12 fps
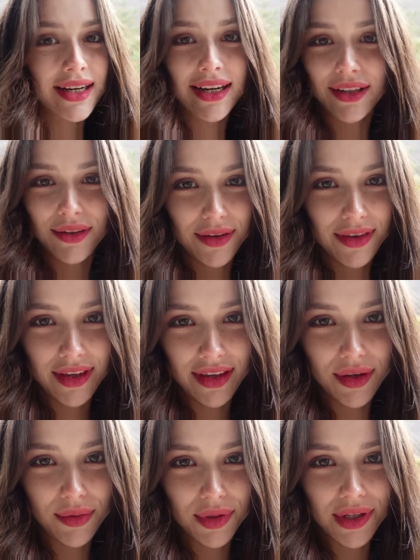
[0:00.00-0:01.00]
I don't
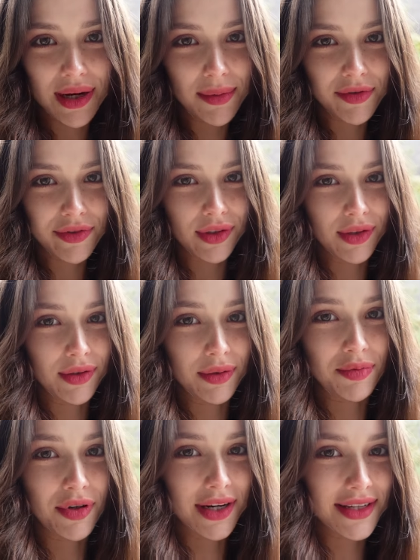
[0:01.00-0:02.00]
think you would come if you know the
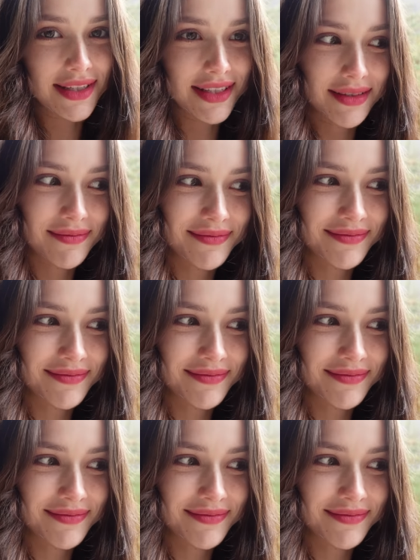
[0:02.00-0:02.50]
price.